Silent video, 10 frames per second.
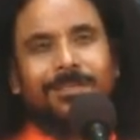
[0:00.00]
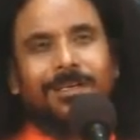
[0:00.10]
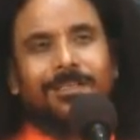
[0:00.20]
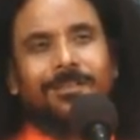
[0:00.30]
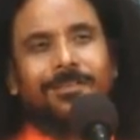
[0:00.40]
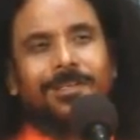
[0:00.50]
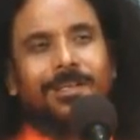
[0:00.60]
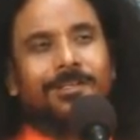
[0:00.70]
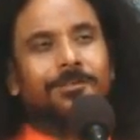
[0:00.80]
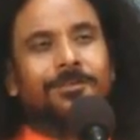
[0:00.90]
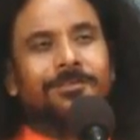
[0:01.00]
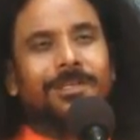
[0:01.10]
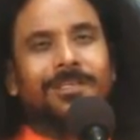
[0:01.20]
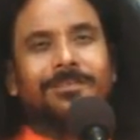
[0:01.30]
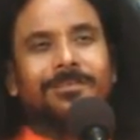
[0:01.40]
Otherwise, I don't
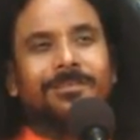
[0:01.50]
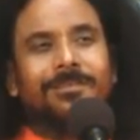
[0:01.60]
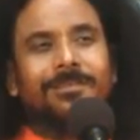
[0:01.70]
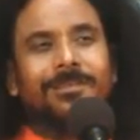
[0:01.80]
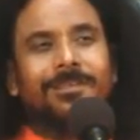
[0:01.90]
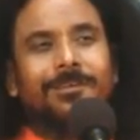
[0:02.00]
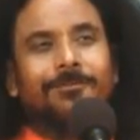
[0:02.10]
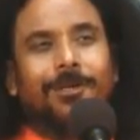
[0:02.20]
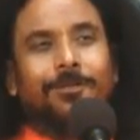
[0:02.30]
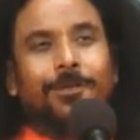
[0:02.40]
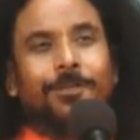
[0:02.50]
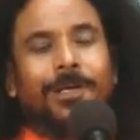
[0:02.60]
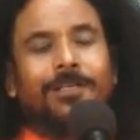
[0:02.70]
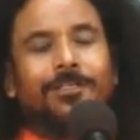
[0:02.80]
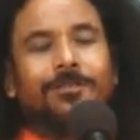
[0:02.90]
believe. When you will
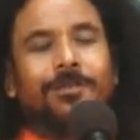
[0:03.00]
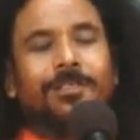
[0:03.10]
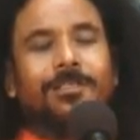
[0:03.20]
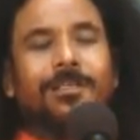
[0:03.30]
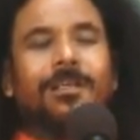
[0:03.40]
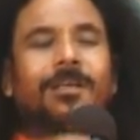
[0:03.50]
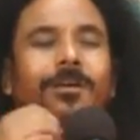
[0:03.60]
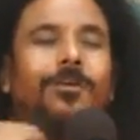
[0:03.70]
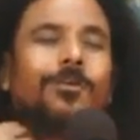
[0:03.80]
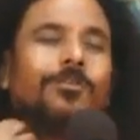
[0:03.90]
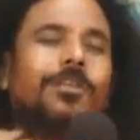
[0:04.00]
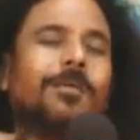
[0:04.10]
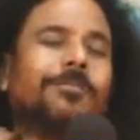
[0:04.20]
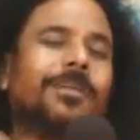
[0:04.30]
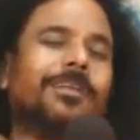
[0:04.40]
practice, you will see, oh Guruji,
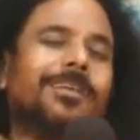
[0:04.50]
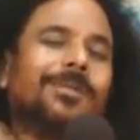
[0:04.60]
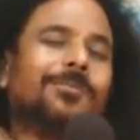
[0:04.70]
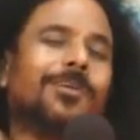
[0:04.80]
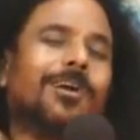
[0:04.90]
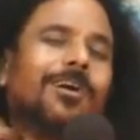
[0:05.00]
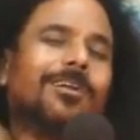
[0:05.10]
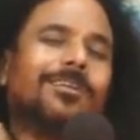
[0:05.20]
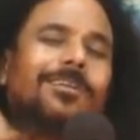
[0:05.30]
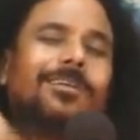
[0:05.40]
I am feeling here more hot.